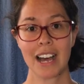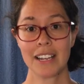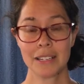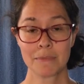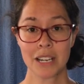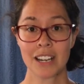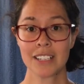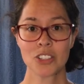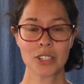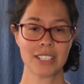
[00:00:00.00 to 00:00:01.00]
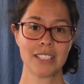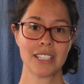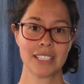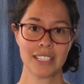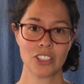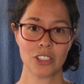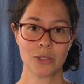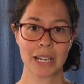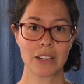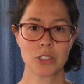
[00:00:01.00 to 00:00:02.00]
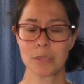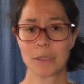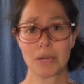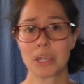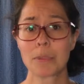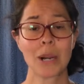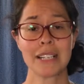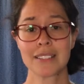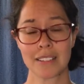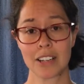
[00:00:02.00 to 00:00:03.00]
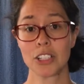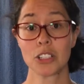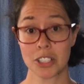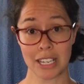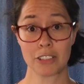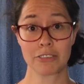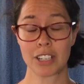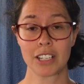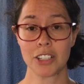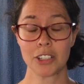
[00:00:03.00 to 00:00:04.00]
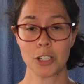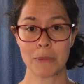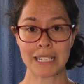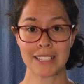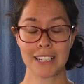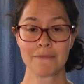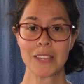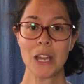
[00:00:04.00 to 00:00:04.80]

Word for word: I am not interested in teaching you how to put a price on yourself, on your humanity.